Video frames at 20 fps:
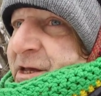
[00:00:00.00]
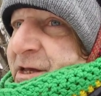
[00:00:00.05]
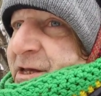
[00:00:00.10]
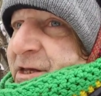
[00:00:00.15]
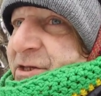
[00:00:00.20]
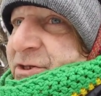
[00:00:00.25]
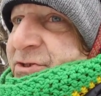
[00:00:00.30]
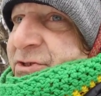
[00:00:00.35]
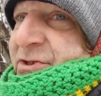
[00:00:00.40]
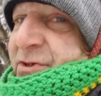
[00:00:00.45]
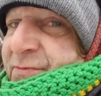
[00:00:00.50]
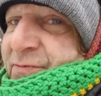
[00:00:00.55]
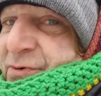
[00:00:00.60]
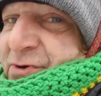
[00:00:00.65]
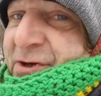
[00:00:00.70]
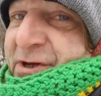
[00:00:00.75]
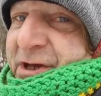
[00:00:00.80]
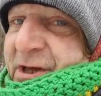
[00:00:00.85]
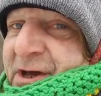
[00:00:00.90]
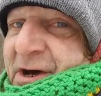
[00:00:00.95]
is to
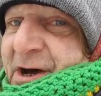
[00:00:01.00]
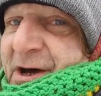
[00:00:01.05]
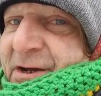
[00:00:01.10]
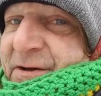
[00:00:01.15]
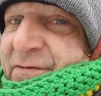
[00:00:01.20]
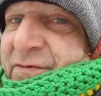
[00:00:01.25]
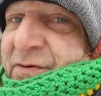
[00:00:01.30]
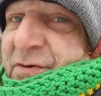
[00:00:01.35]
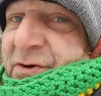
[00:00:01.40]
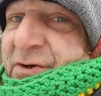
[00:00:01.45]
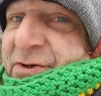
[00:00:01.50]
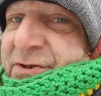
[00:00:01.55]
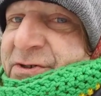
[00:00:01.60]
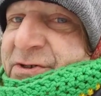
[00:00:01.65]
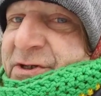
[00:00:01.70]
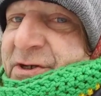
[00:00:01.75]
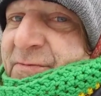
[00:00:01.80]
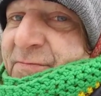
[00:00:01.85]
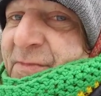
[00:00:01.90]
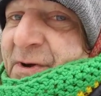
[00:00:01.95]
put God first
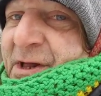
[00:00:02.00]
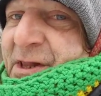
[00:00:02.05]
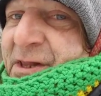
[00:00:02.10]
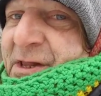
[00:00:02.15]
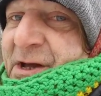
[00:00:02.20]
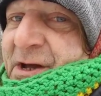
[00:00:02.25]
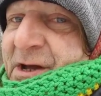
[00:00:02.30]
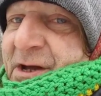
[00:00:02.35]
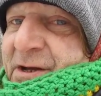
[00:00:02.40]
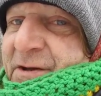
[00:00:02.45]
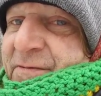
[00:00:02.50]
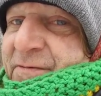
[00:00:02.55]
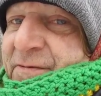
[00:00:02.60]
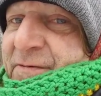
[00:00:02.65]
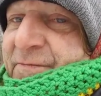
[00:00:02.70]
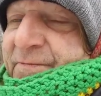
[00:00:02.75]
in my life.